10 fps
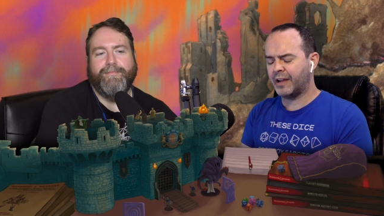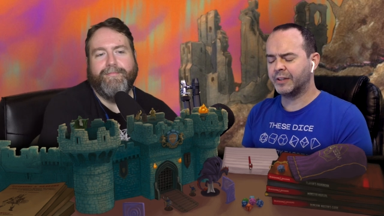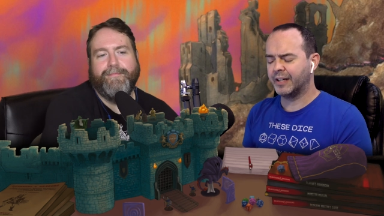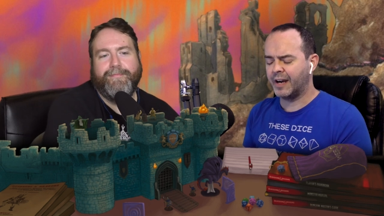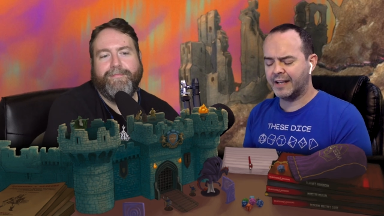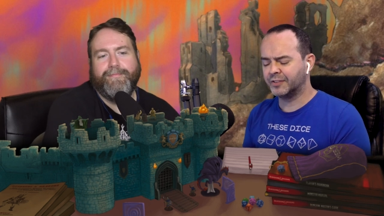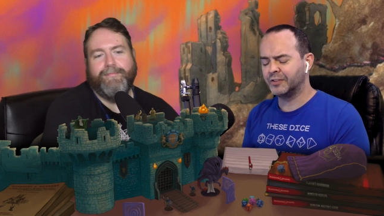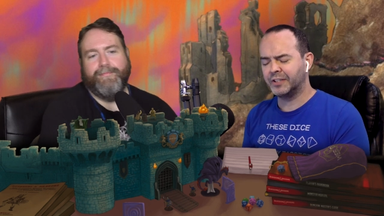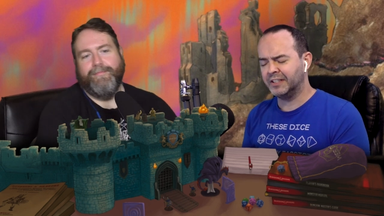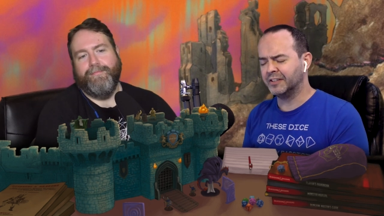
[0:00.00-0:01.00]
Speaker 1: out there
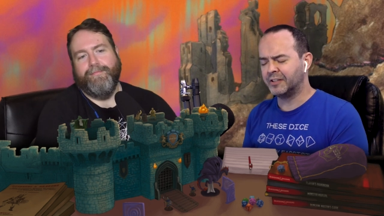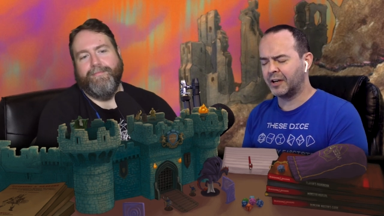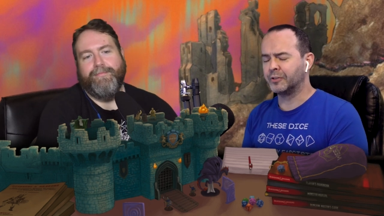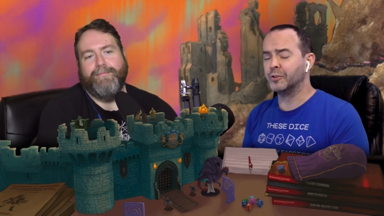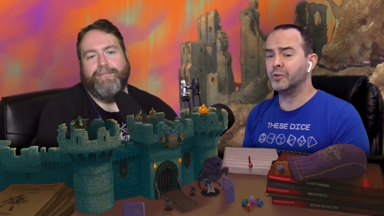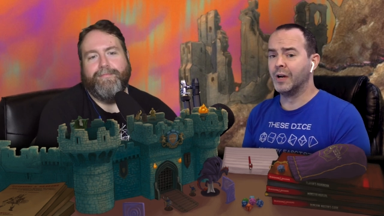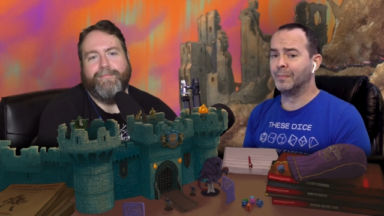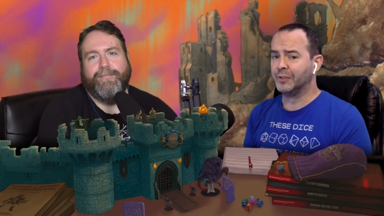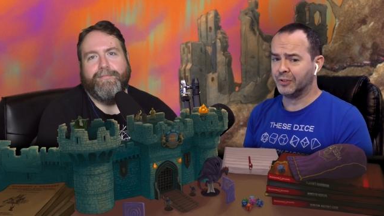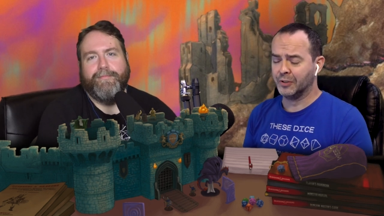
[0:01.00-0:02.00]
hasn't seen the Doctor Who
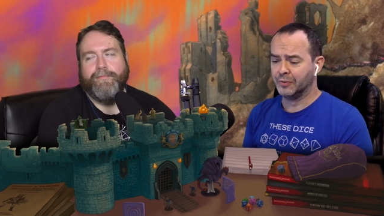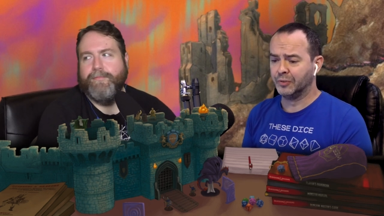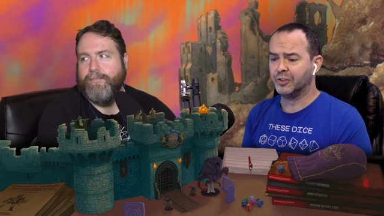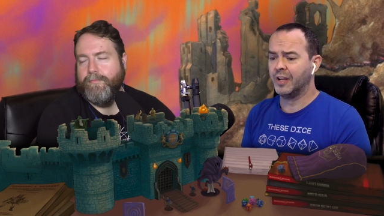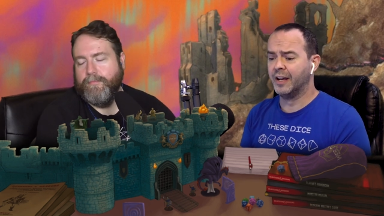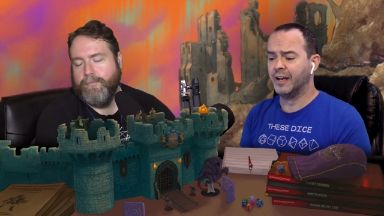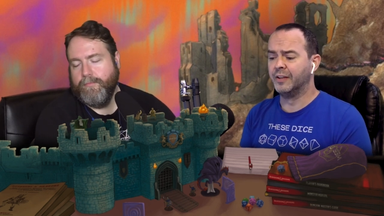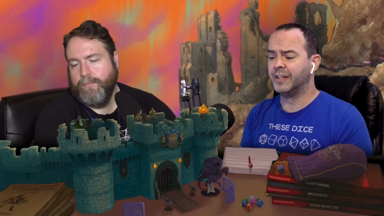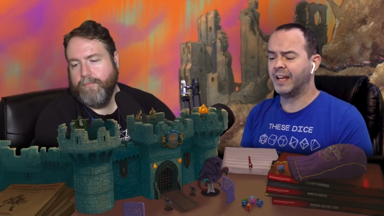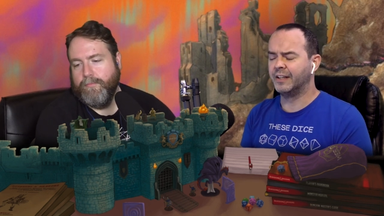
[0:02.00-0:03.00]
episodes,
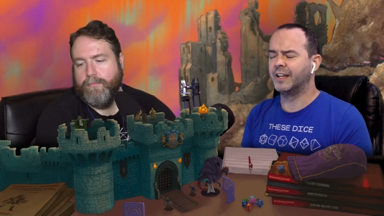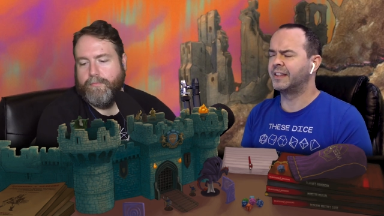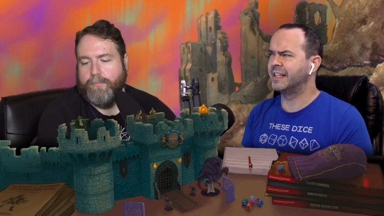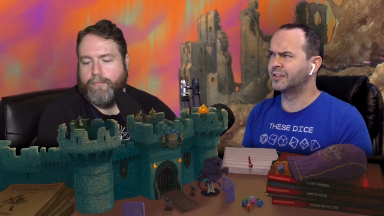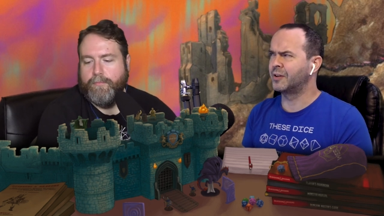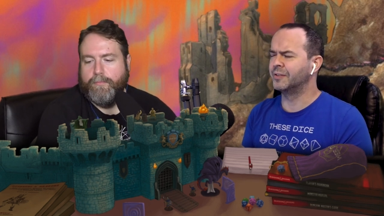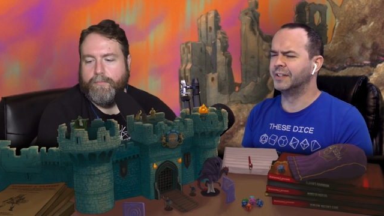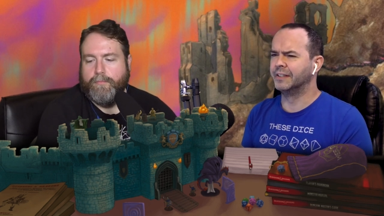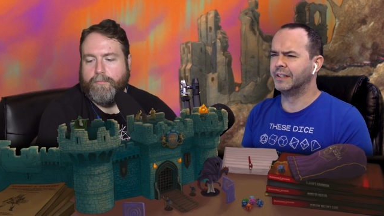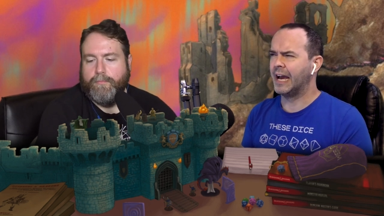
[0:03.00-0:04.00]
uh, that I think it's called
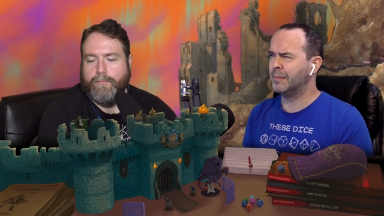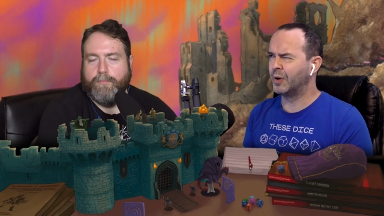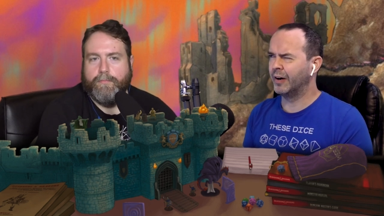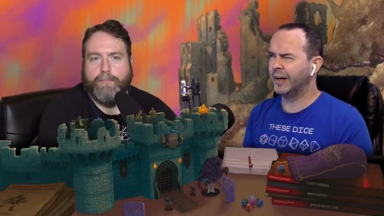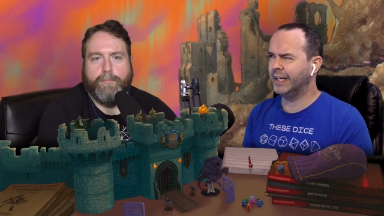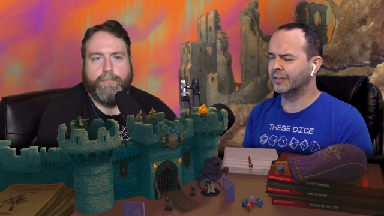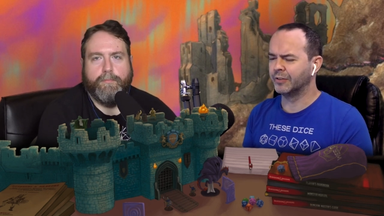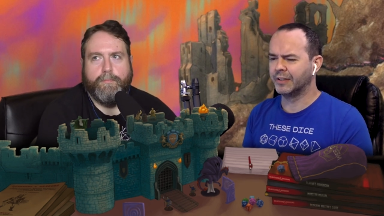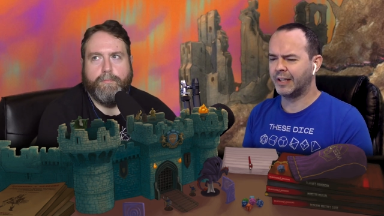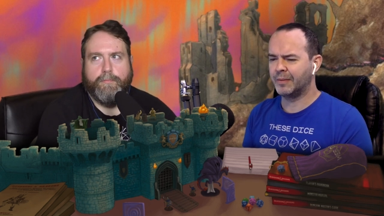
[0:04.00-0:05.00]
The Library
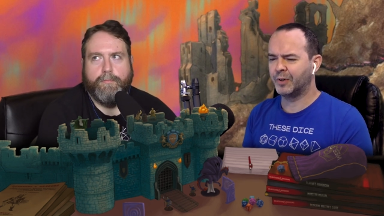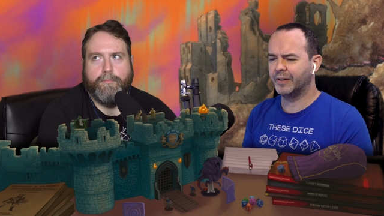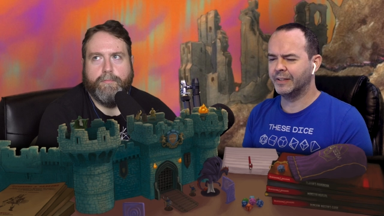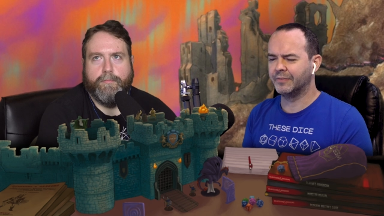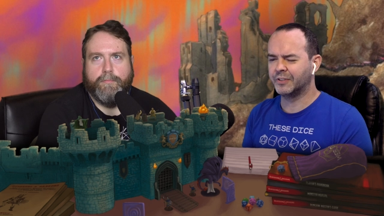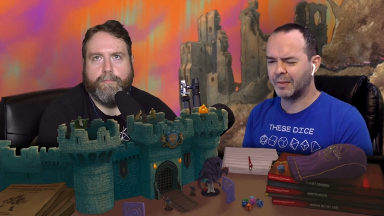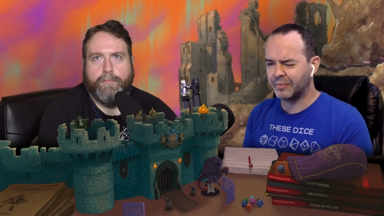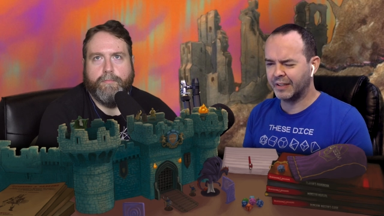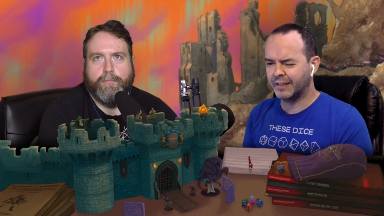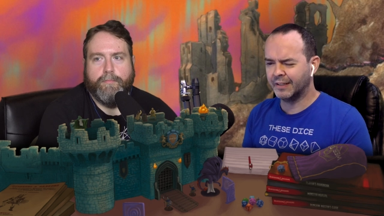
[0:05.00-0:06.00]
or The Library of
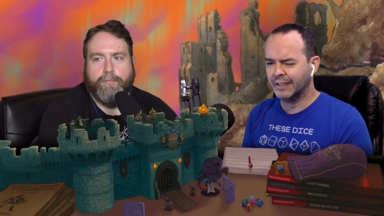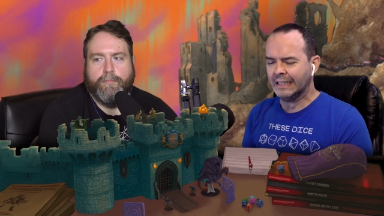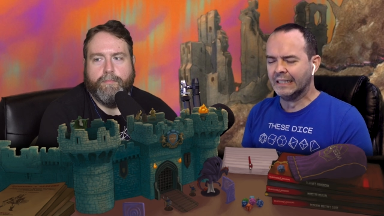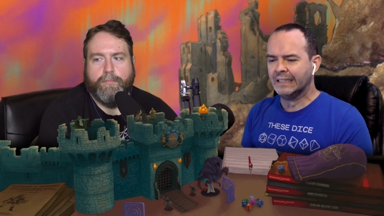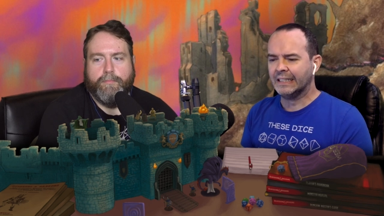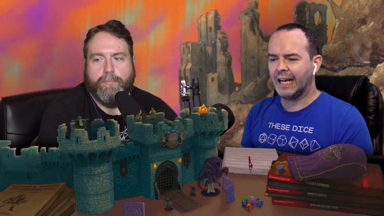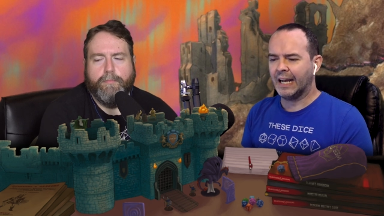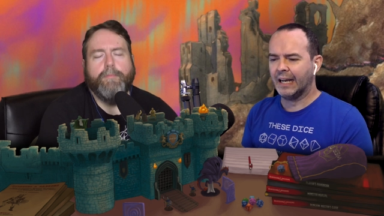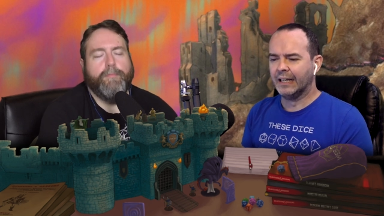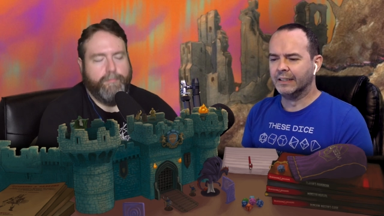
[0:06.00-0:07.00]
something.
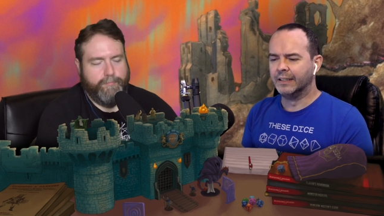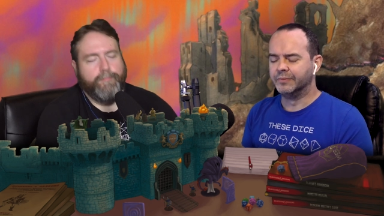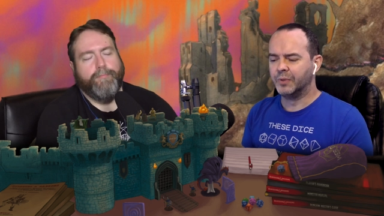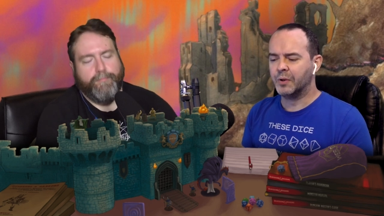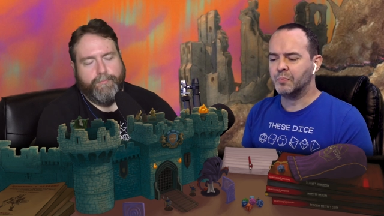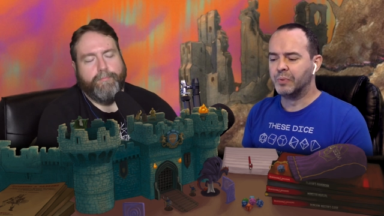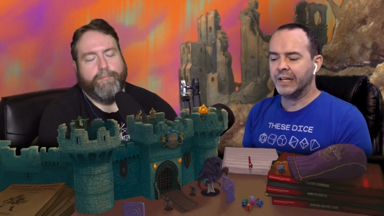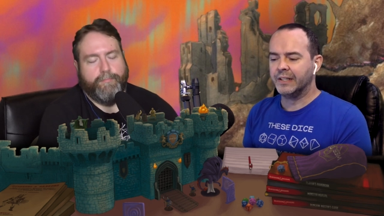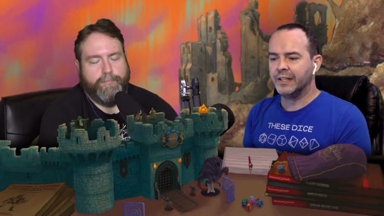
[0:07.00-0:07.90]
Uh, mm-hmm. But